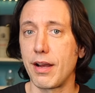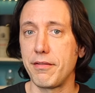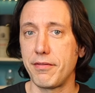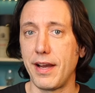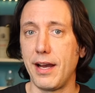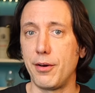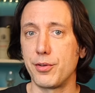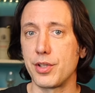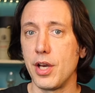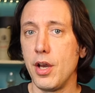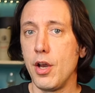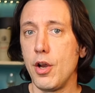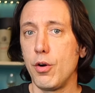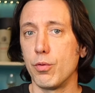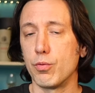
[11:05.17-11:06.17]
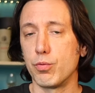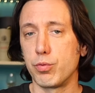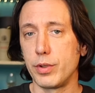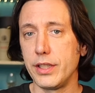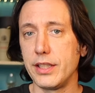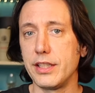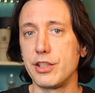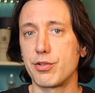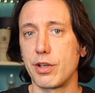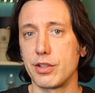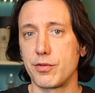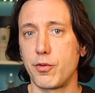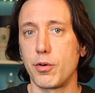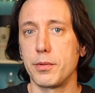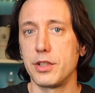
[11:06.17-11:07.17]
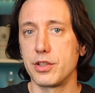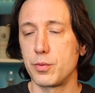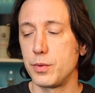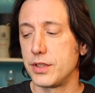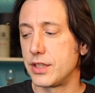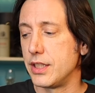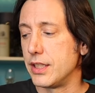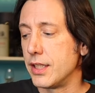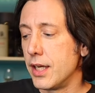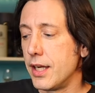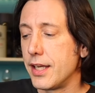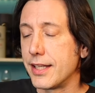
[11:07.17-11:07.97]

I found really transforming this whiskey